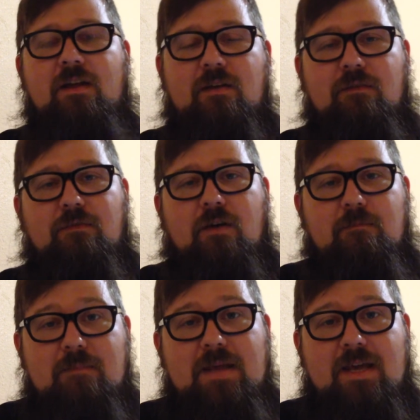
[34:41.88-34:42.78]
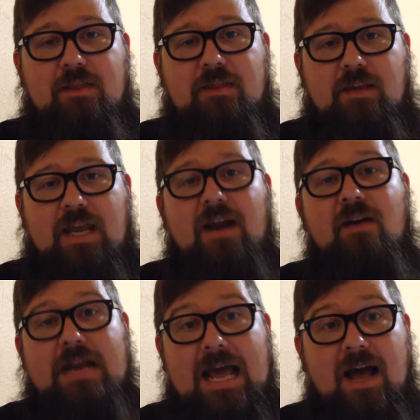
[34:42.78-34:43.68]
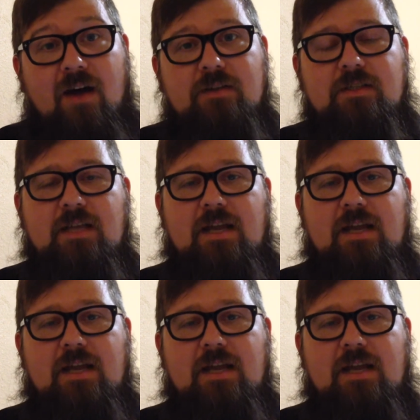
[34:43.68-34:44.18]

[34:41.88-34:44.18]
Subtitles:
of a myth carried out,